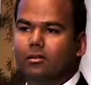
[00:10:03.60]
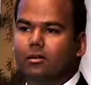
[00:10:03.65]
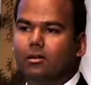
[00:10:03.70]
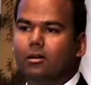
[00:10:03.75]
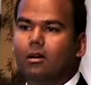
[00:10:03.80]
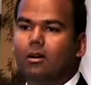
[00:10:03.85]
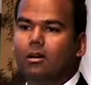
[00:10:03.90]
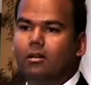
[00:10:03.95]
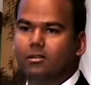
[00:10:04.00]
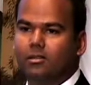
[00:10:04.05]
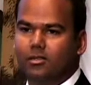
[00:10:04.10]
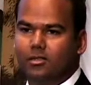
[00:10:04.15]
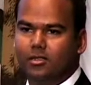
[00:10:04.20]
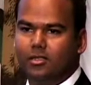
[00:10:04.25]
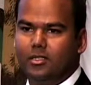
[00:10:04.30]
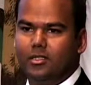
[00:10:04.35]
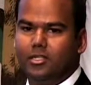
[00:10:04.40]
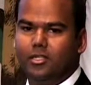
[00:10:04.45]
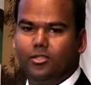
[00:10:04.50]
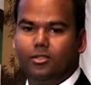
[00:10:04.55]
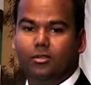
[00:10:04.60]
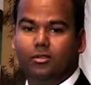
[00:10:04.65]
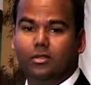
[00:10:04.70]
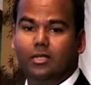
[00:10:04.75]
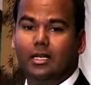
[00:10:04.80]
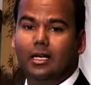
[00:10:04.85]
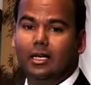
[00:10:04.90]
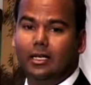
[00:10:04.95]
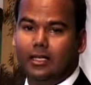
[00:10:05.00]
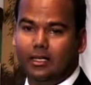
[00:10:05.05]
causes such as your
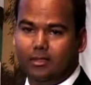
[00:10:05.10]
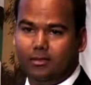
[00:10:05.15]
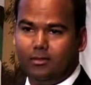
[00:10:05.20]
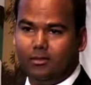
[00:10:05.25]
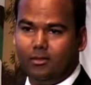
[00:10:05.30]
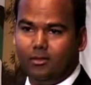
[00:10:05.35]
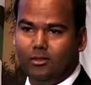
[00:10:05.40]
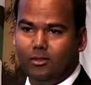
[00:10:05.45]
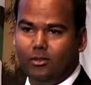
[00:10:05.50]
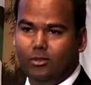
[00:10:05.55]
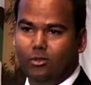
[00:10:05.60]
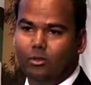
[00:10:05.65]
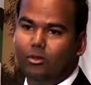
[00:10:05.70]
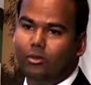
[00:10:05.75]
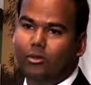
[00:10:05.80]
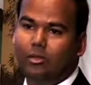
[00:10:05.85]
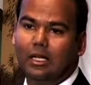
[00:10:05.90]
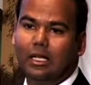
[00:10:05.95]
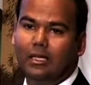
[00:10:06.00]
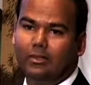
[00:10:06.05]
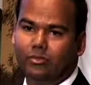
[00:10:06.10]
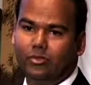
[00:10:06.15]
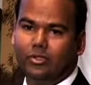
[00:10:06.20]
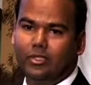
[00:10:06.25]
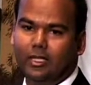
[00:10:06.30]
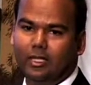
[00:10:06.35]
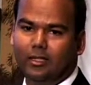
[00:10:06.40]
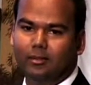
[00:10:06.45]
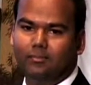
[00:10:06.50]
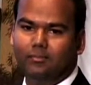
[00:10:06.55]
diet or your
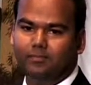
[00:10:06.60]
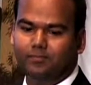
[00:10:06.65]
lifestyle.